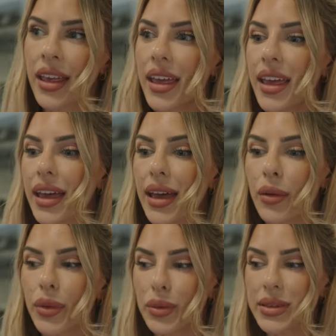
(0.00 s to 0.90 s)
uh,
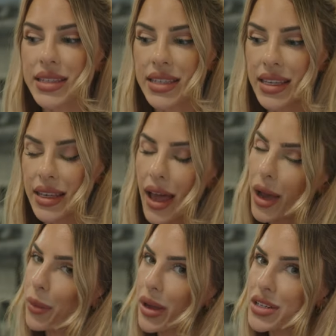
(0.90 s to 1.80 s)
and we will see
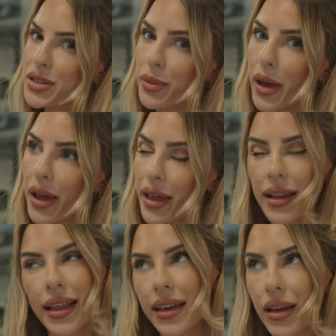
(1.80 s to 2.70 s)
how much
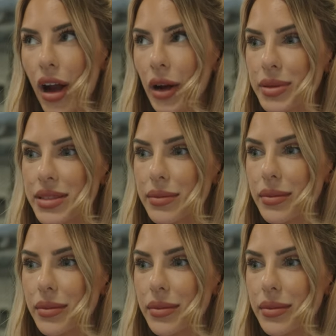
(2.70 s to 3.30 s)
like carbs